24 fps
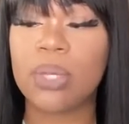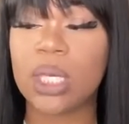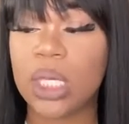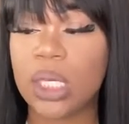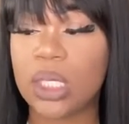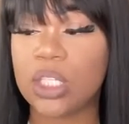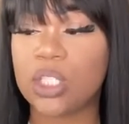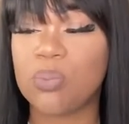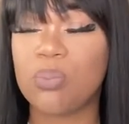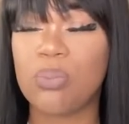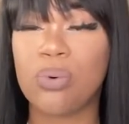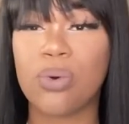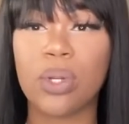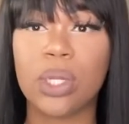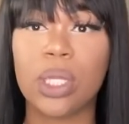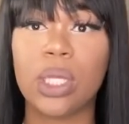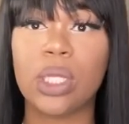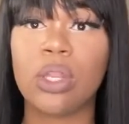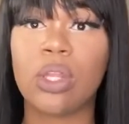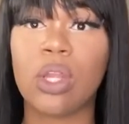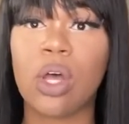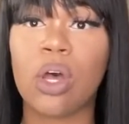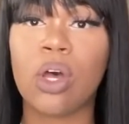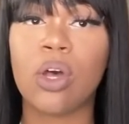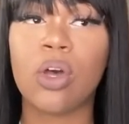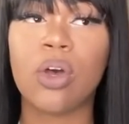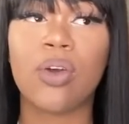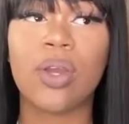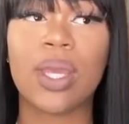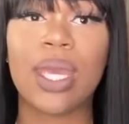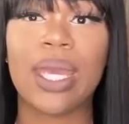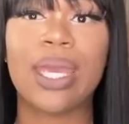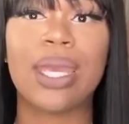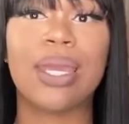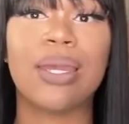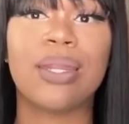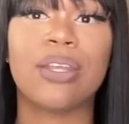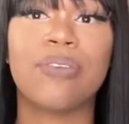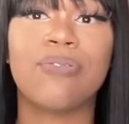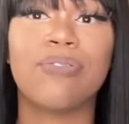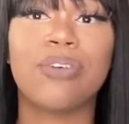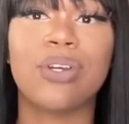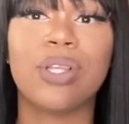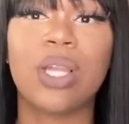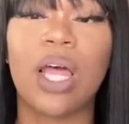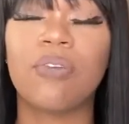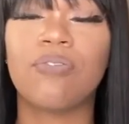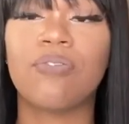me is pretty long. And if
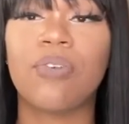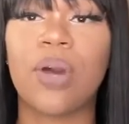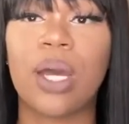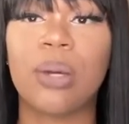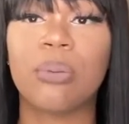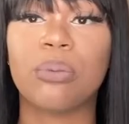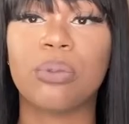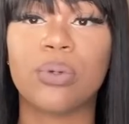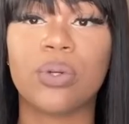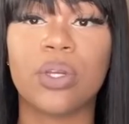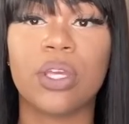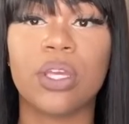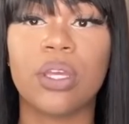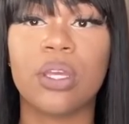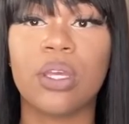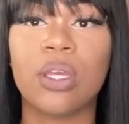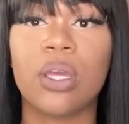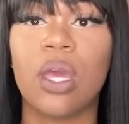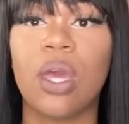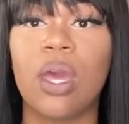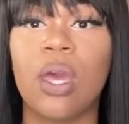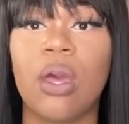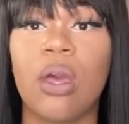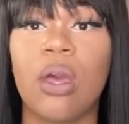you're like 5'3",